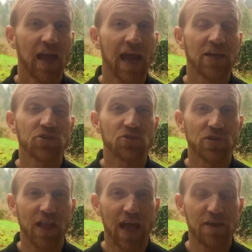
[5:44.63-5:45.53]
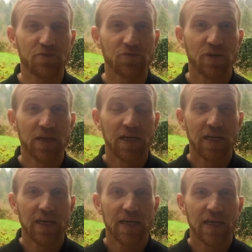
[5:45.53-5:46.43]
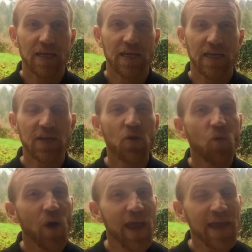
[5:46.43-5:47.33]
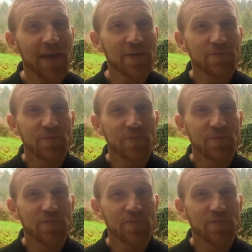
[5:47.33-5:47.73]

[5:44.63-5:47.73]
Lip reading: and your life in a way